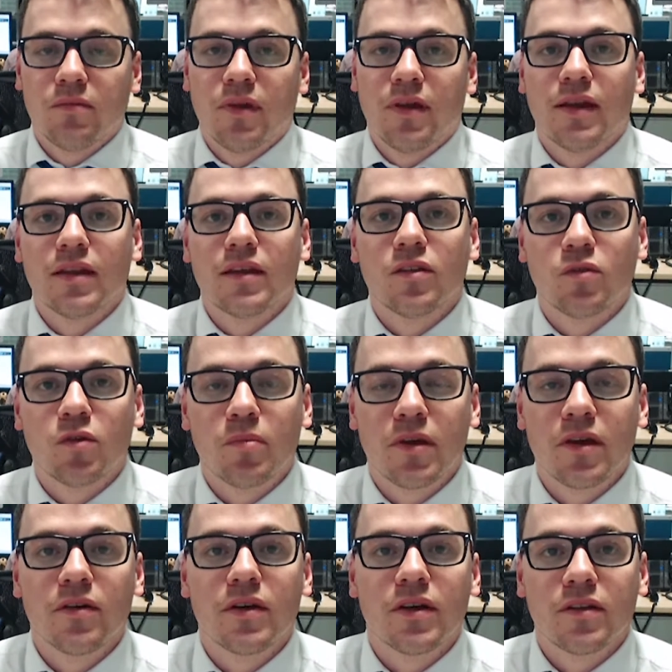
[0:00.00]
heading into a
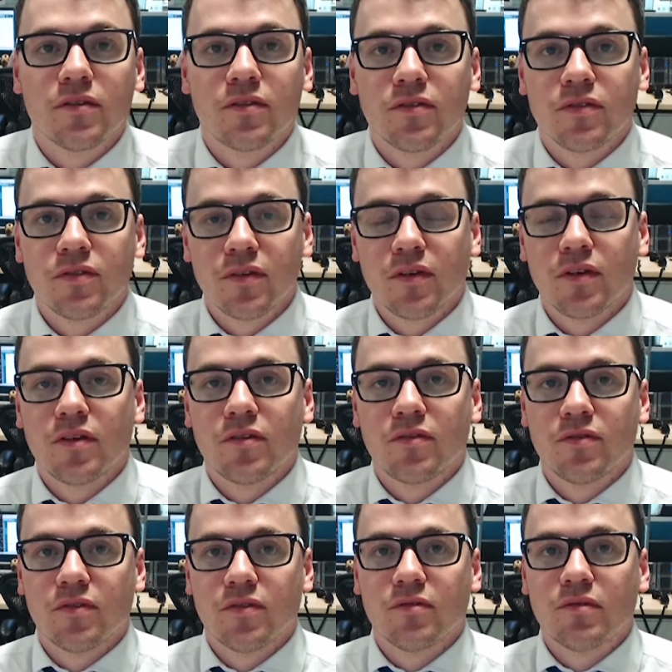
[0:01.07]
period of
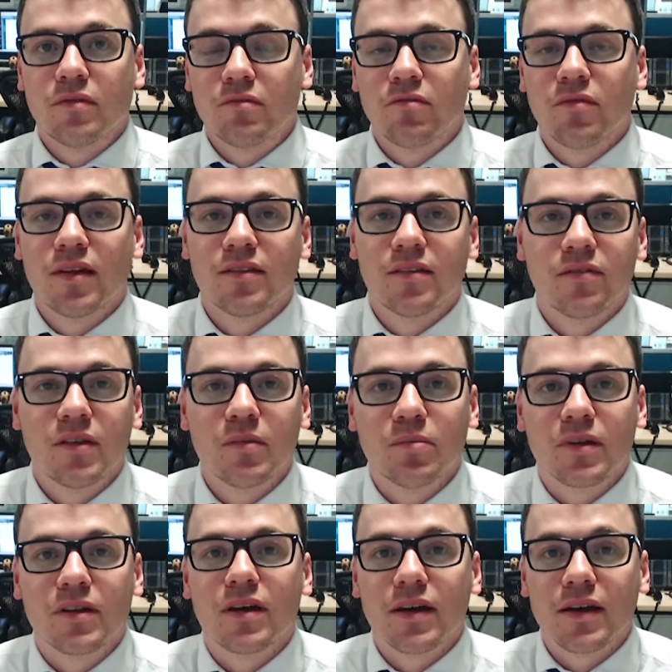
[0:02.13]
relatively
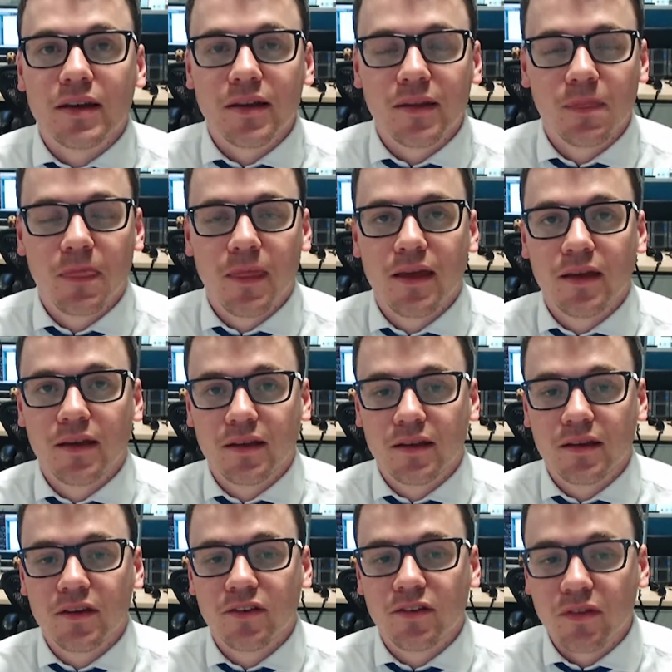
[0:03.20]
benign
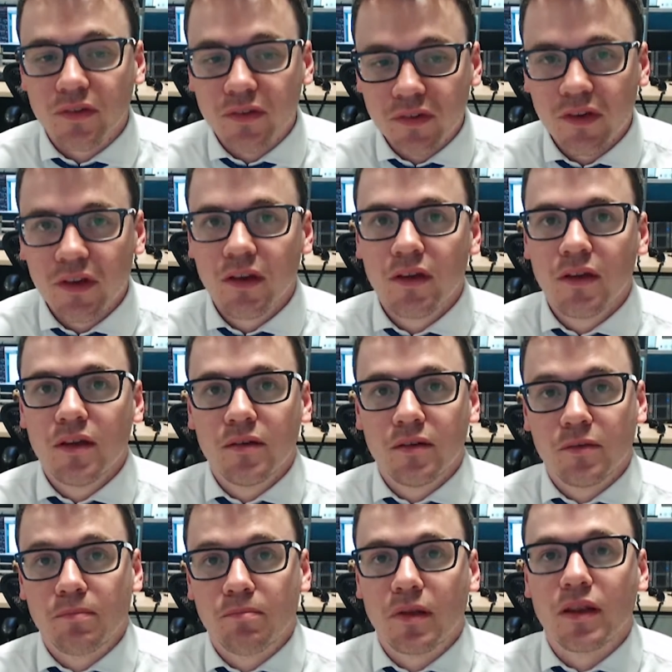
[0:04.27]
conditions,
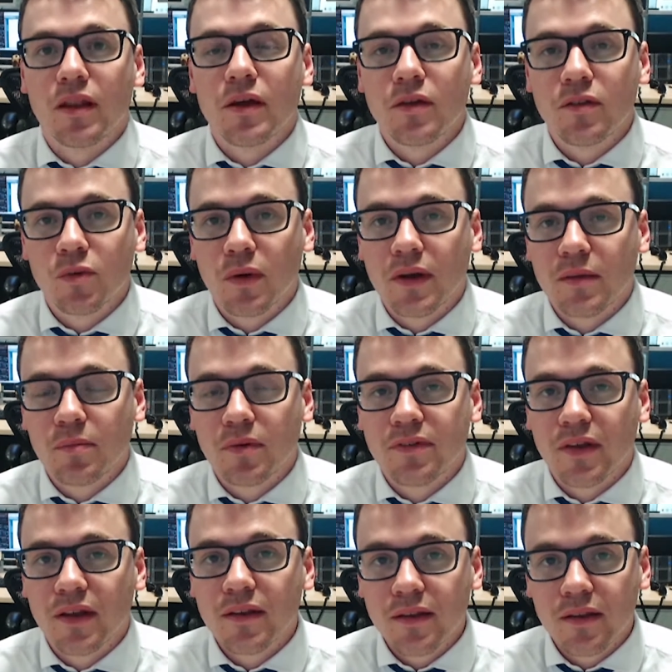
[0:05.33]
so below
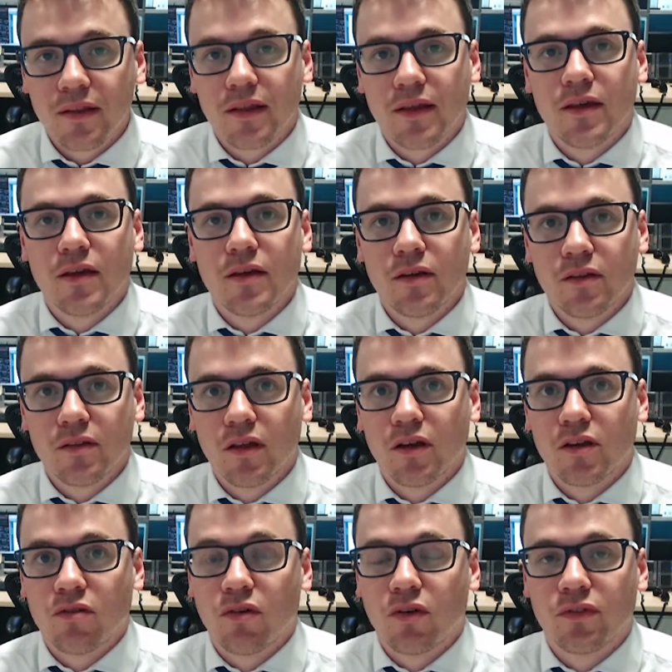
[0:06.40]
20%
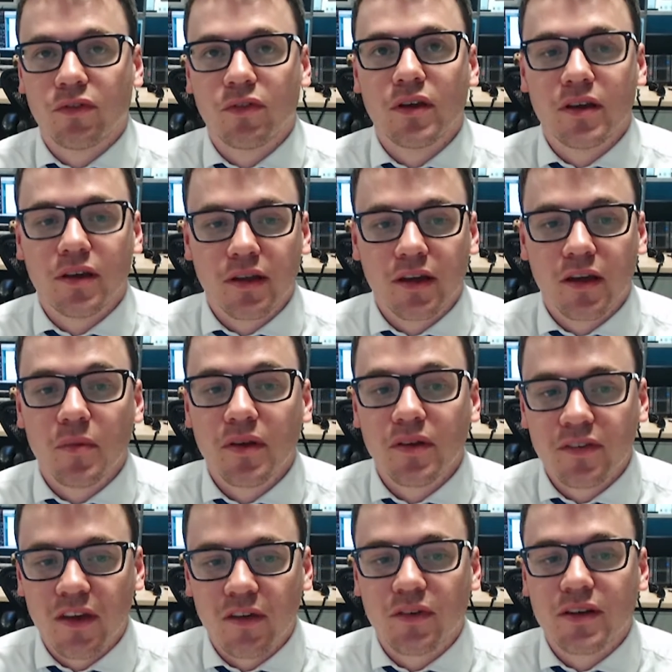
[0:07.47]
across the coming
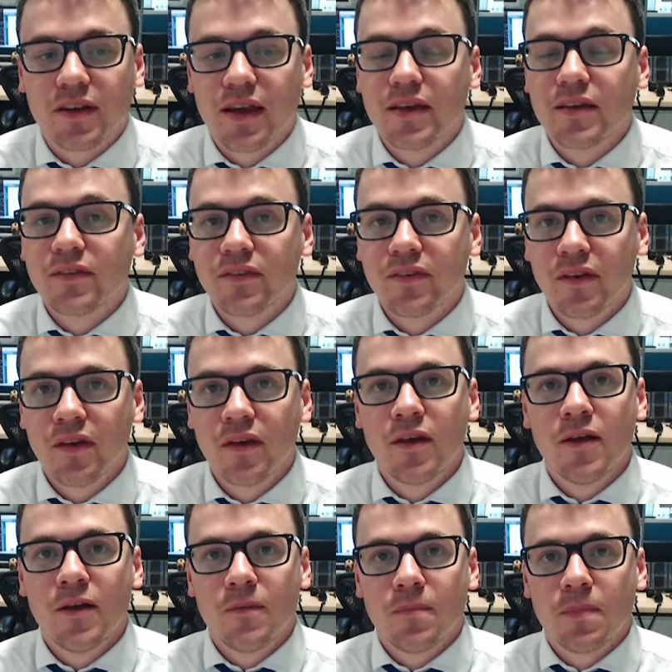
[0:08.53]
7 days.
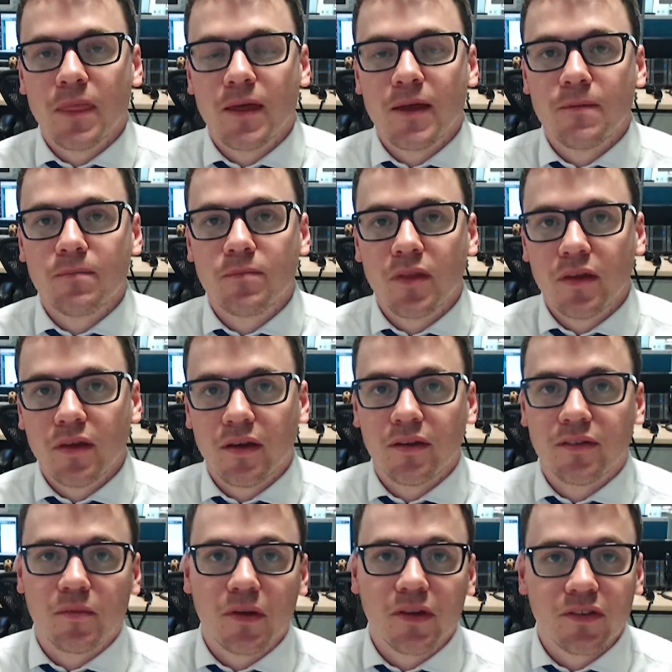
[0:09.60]

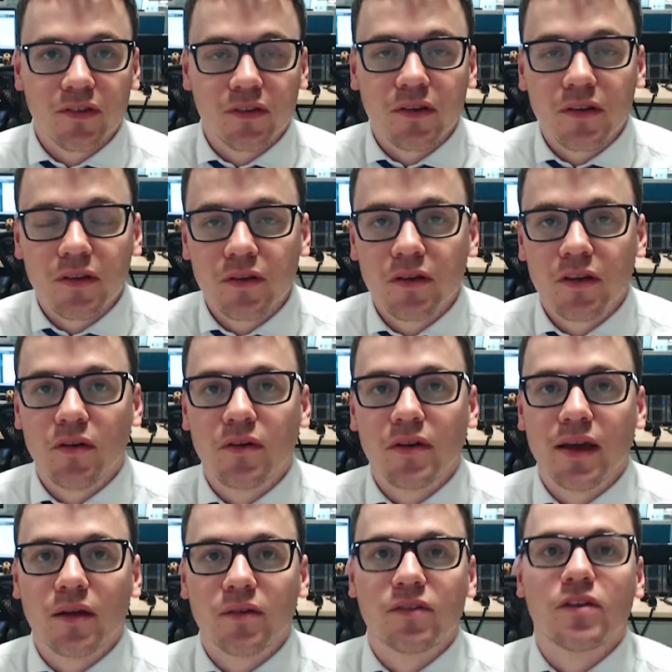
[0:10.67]
As I mentioned, currently
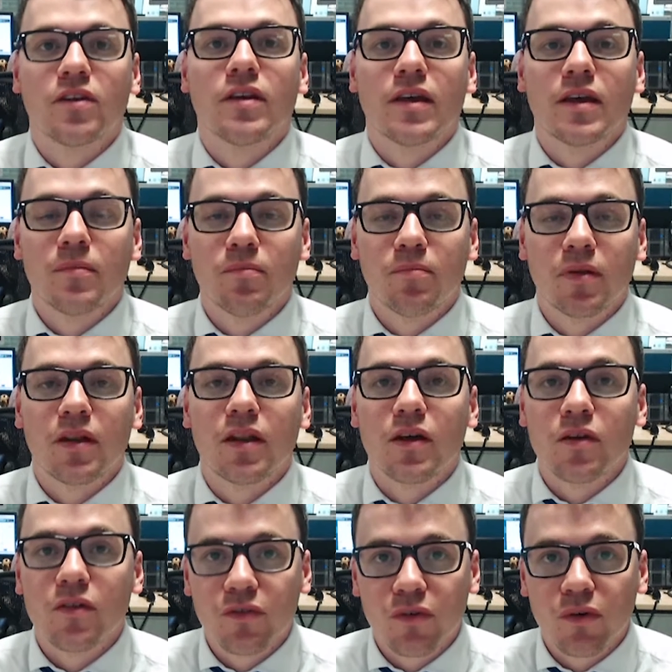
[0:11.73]
outturning
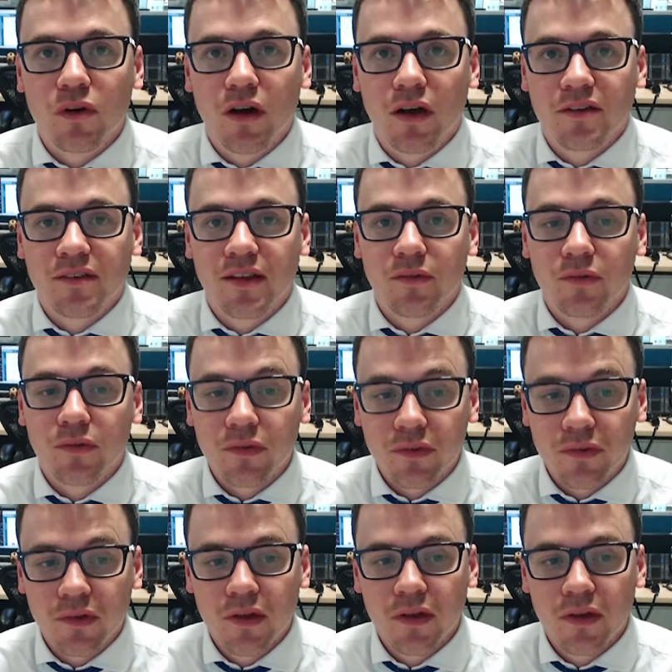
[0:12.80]
below forecast levels.